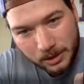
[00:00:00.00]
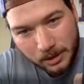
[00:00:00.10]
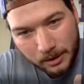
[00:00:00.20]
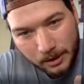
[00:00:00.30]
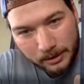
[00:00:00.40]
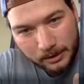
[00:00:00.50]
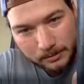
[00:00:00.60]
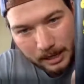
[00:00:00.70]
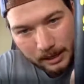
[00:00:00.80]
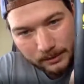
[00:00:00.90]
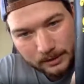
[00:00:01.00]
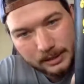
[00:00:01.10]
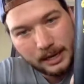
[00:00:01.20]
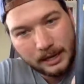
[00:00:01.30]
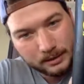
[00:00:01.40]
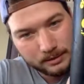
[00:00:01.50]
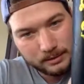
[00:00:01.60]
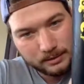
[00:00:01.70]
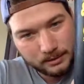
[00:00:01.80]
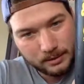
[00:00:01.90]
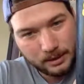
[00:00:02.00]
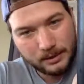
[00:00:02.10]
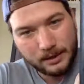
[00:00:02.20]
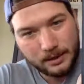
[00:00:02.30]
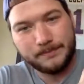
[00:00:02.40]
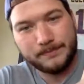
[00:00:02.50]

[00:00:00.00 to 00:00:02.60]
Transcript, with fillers: Joe Rogan back in the day, right there.